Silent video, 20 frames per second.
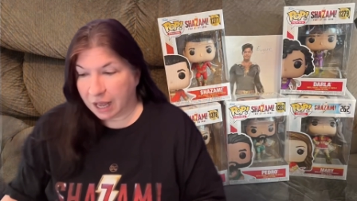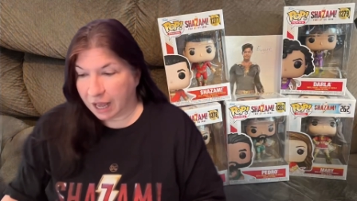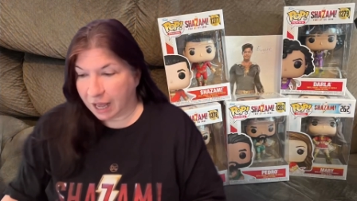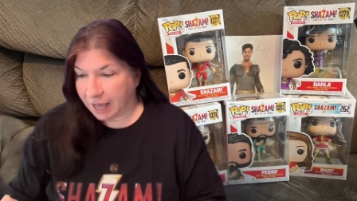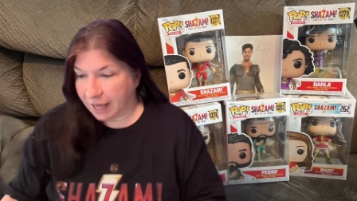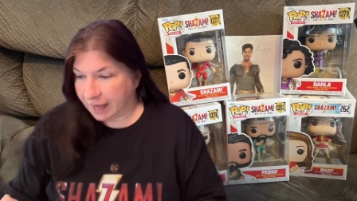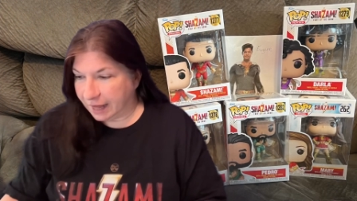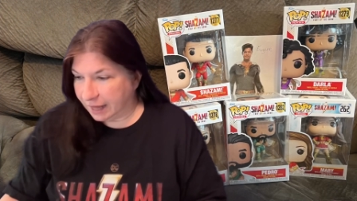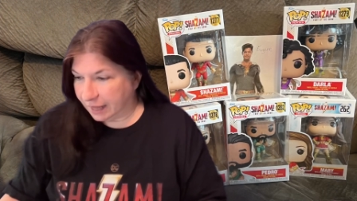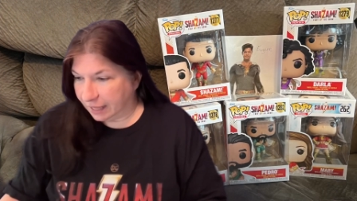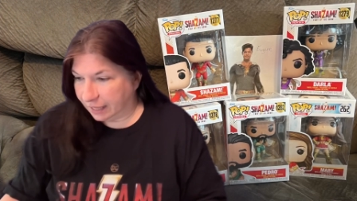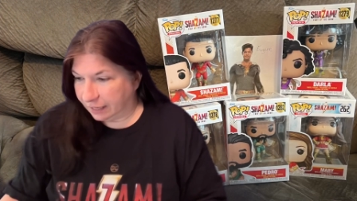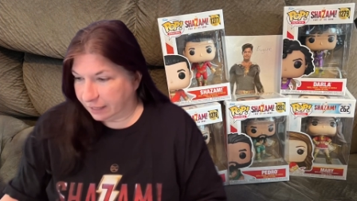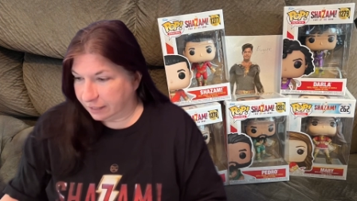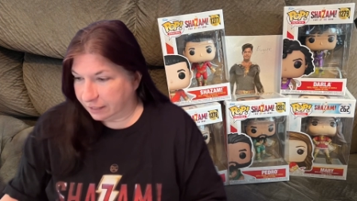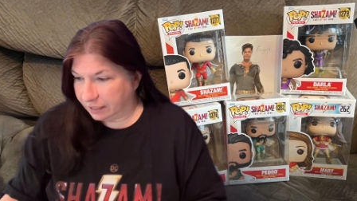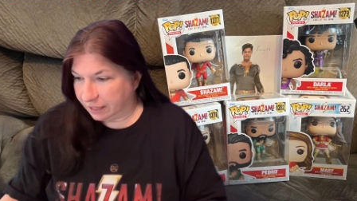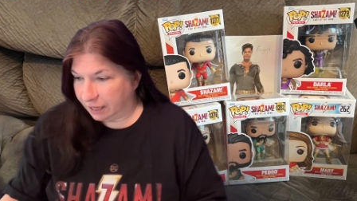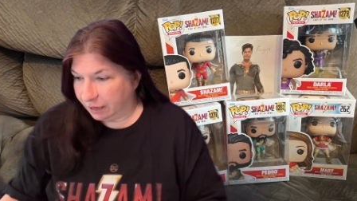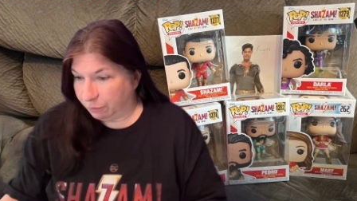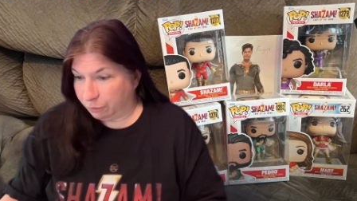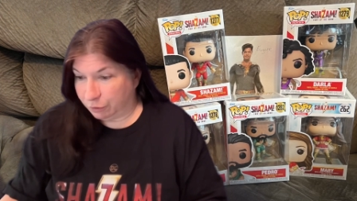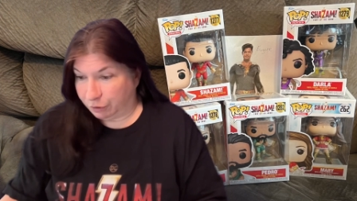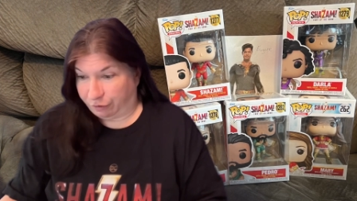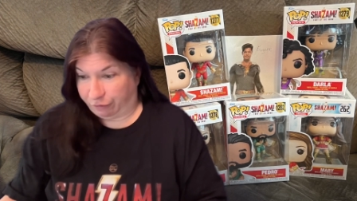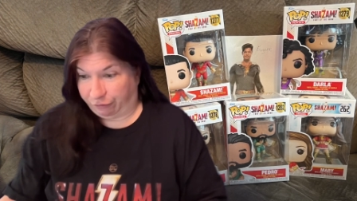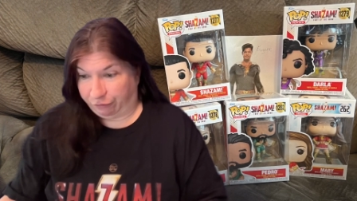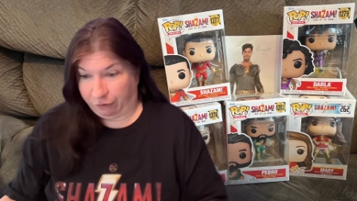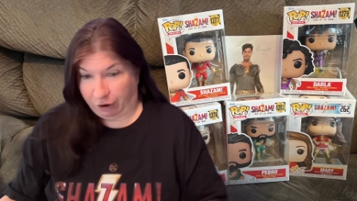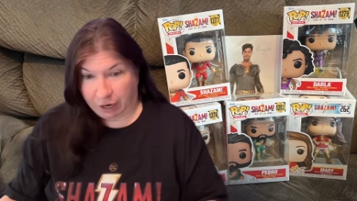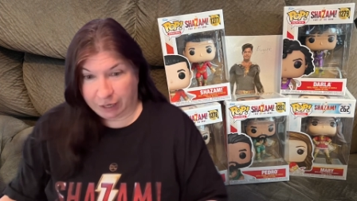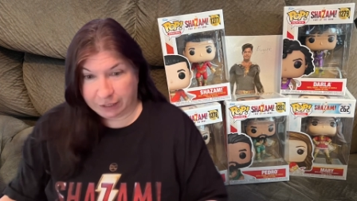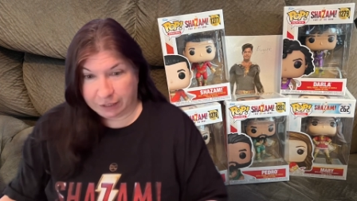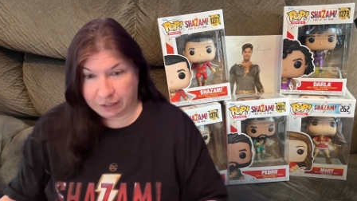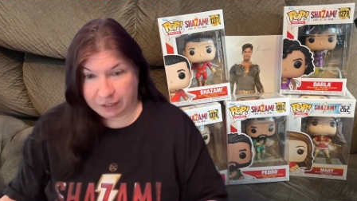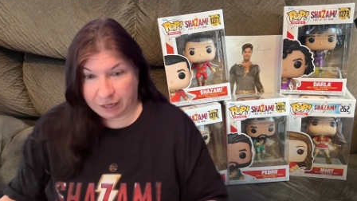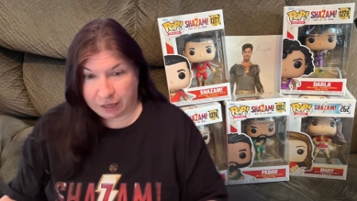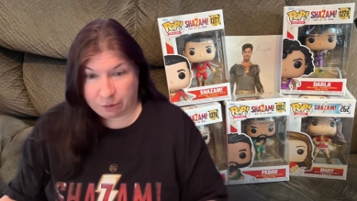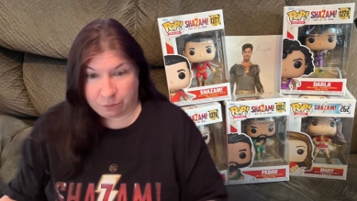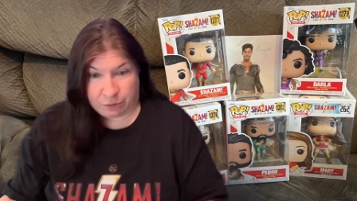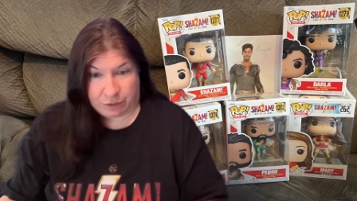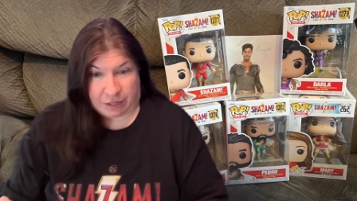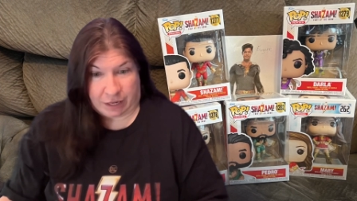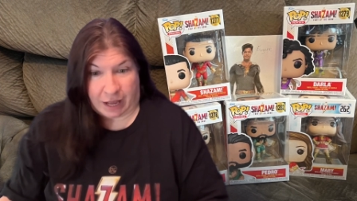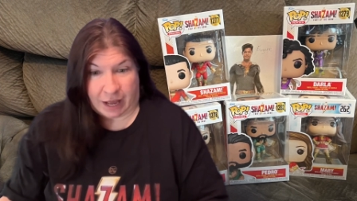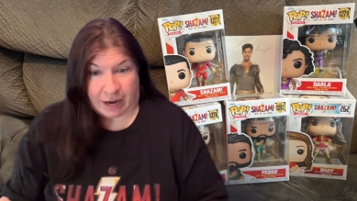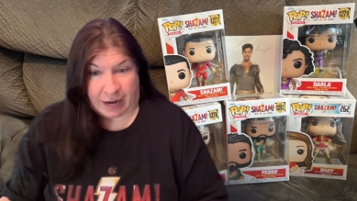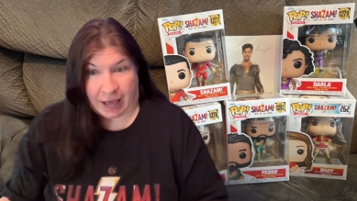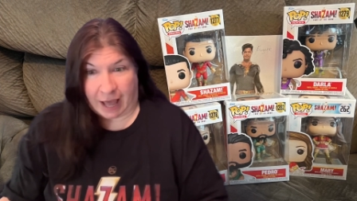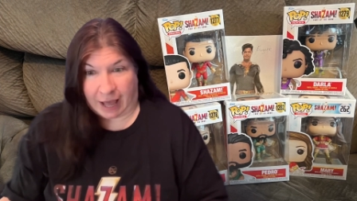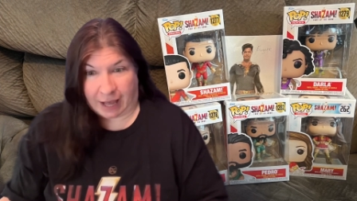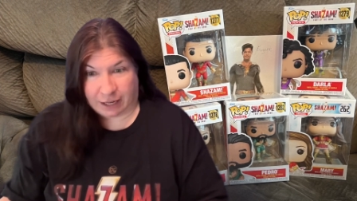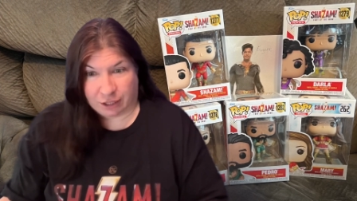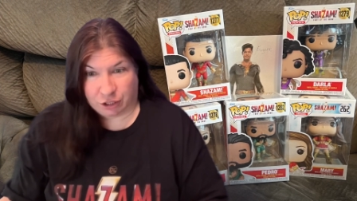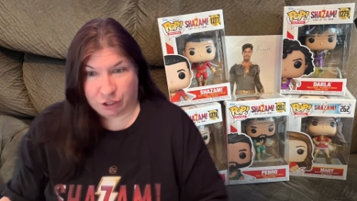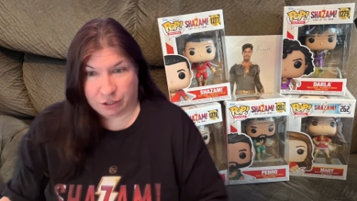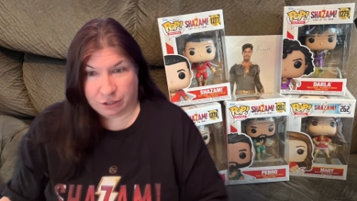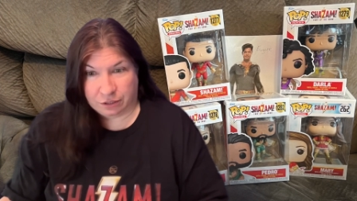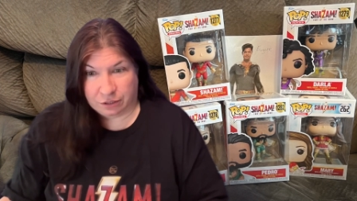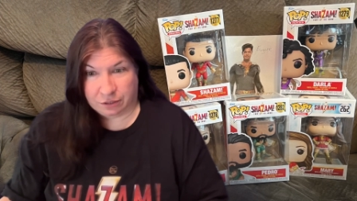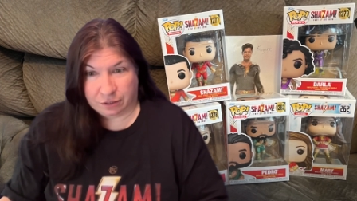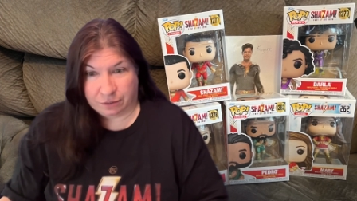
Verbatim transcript: I think it was fun. It was had action